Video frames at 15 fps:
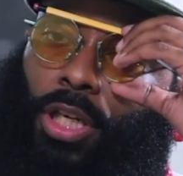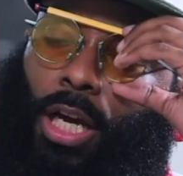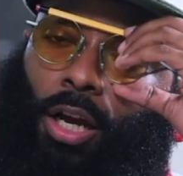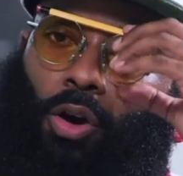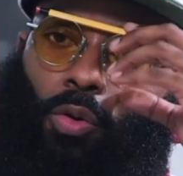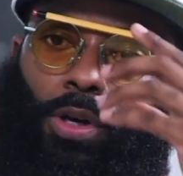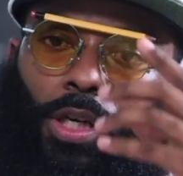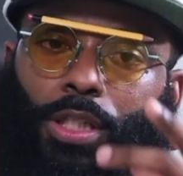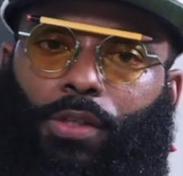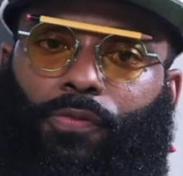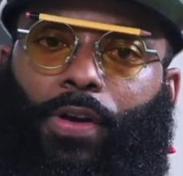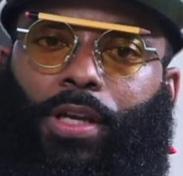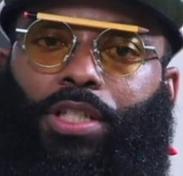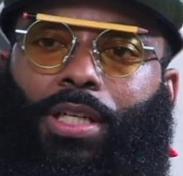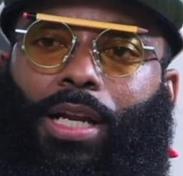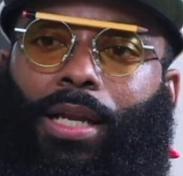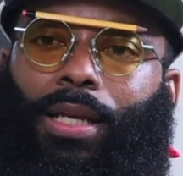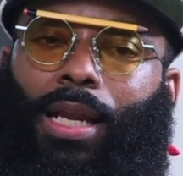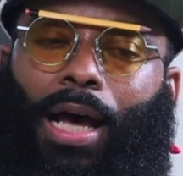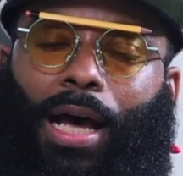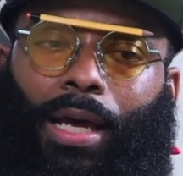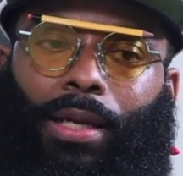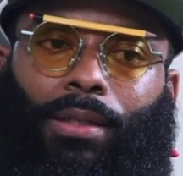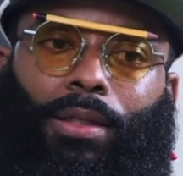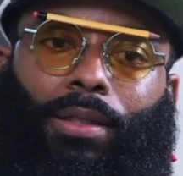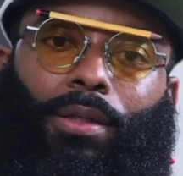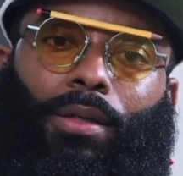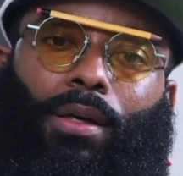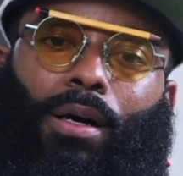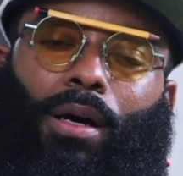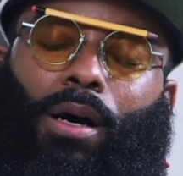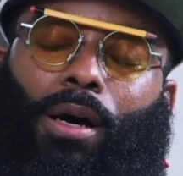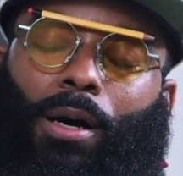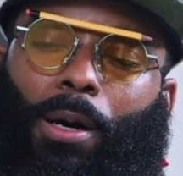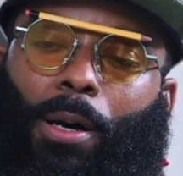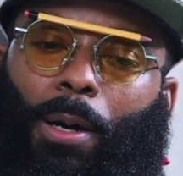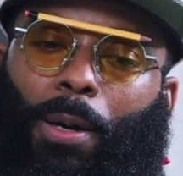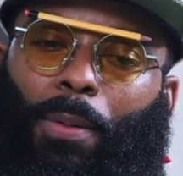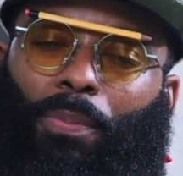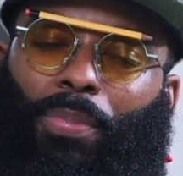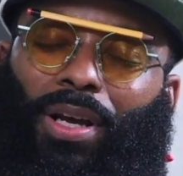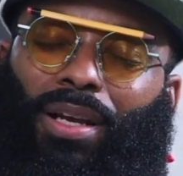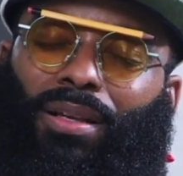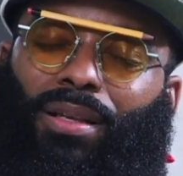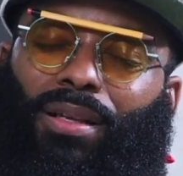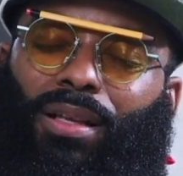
I go to this event? Should I not? But